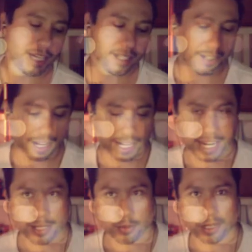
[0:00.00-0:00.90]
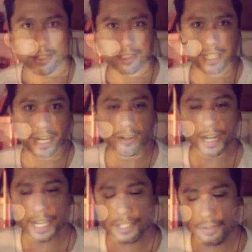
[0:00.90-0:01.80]
so he's reading stuff and
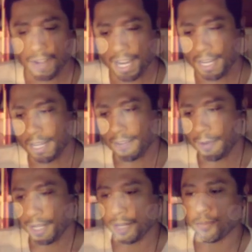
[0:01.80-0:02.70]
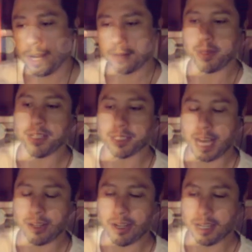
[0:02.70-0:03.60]
it's about male and female nature. And I would
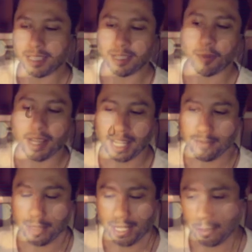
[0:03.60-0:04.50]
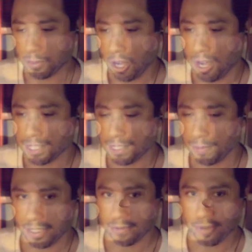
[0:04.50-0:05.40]
argue he's most likely
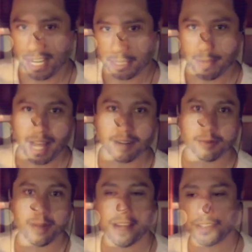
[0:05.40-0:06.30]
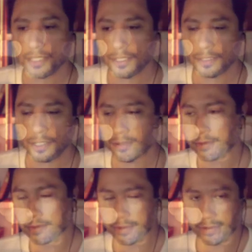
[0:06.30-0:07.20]
coming to the conclusion that men and
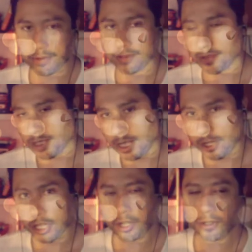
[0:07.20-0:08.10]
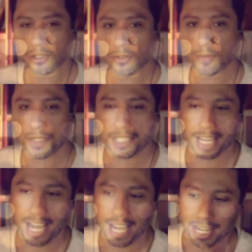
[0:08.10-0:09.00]
women are different. And the problem with
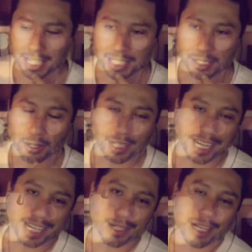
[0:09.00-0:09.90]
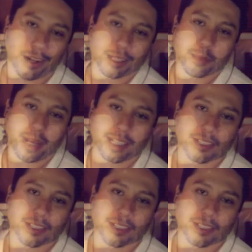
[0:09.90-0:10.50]
men and women are being different is that